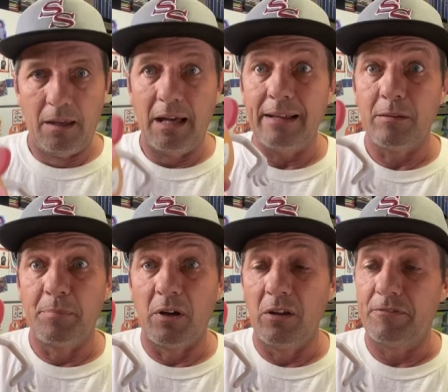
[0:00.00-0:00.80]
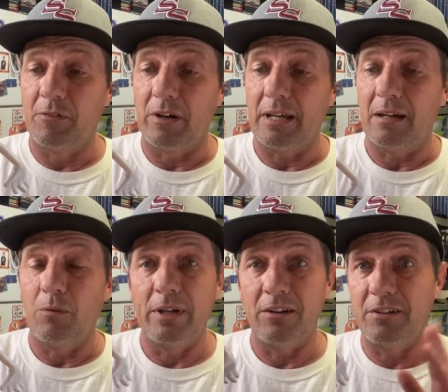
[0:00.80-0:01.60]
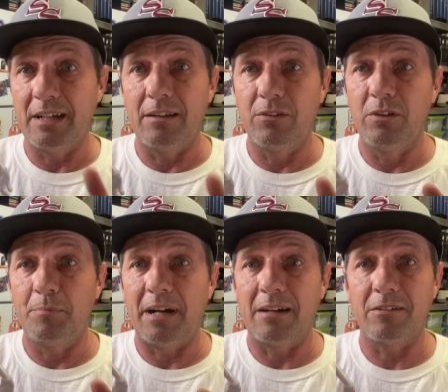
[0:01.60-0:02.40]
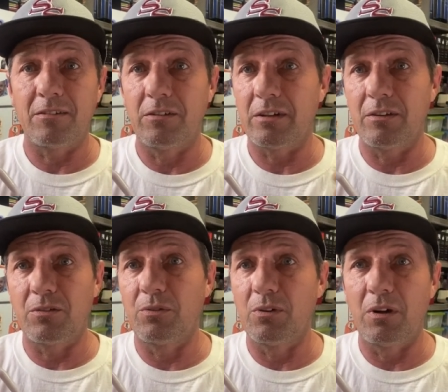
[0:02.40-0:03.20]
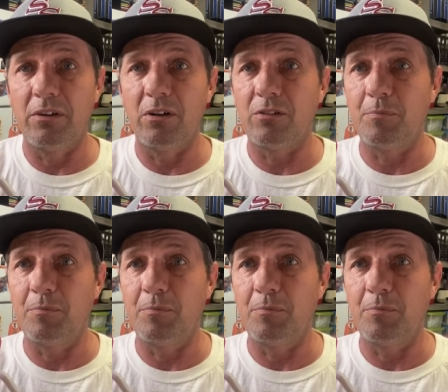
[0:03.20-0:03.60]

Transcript: that's a bolo for you. When you're digging through the boxes, looking through all those